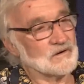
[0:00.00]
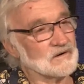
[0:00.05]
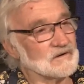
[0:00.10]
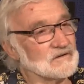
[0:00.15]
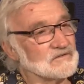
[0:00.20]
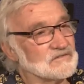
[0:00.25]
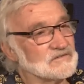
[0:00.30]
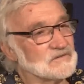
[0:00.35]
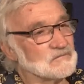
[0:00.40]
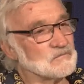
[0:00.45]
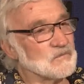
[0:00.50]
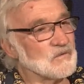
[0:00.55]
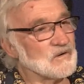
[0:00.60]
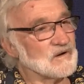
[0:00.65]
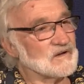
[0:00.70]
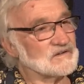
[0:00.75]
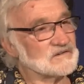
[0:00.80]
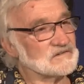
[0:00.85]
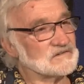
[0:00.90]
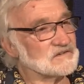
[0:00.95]
at work and said,
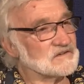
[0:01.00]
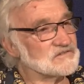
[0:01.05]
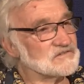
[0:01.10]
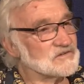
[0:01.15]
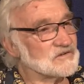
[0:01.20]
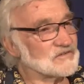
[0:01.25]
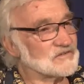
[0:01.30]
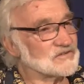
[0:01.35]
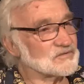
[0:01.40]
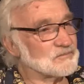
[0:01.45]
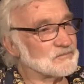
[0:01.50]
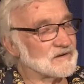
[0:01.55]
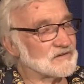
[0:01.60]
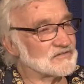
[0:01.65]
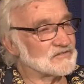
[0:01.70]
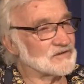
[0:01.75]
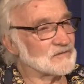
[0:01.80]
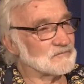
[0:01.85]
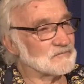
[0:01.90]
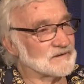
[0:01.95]
Why? He said, Did you
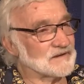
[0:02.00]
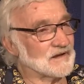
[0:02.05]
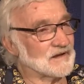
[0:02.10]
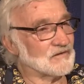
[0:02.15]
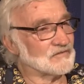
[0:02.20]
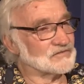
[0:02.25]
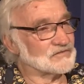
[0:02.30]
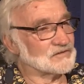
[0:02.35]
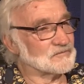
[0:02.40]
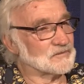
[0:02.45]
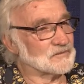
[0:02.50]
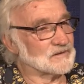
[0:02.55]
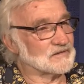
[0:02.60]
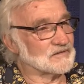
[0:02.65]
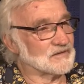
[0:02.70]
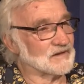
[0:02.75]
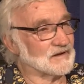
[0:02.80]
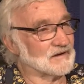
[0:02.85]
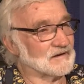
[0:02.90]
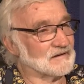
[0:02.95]
expect somebody else to
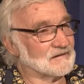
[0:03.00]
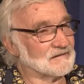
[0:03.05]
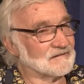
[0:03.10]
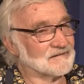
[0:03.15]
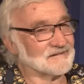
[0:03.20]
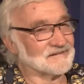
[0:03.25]
be there?